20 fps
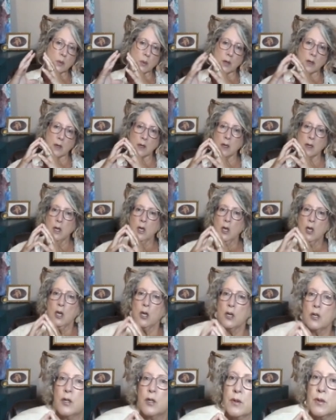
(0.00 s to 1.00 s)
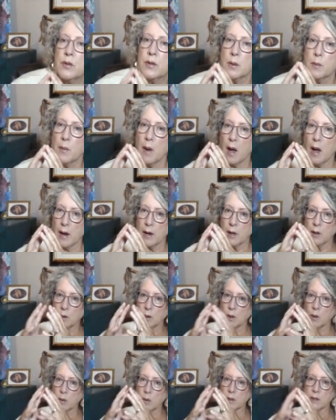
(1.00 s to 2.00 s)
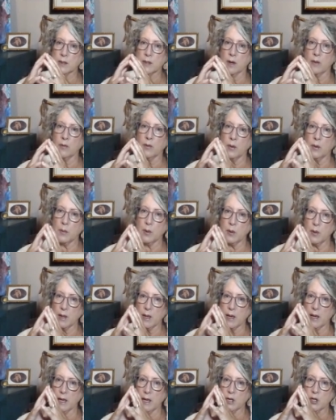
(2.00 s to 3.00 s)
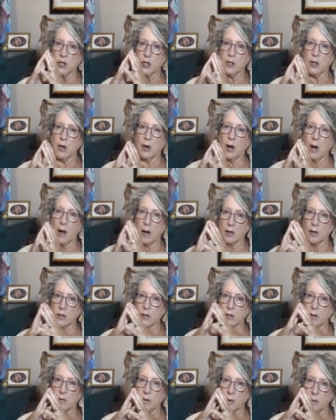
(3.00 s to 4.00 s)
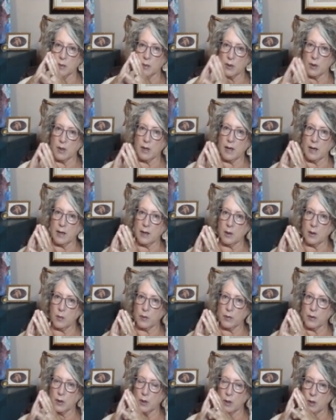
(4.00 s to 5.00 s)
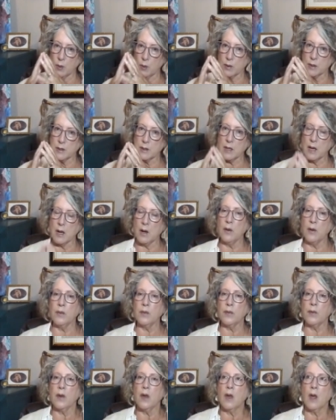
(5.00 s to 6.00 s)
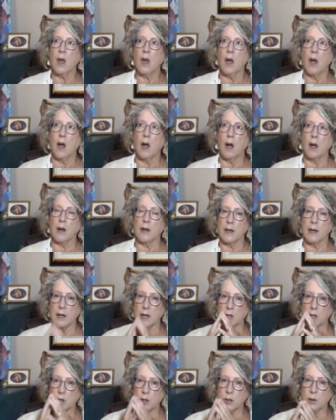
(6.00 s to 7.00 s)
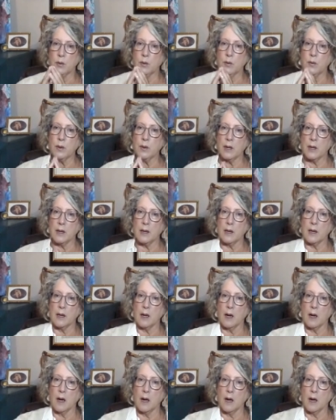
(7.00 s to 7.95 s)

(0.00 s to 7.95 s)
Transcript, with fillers: We're going to do some higher, lower self communication, our higher self communicating with our lower self, getting attuned, getting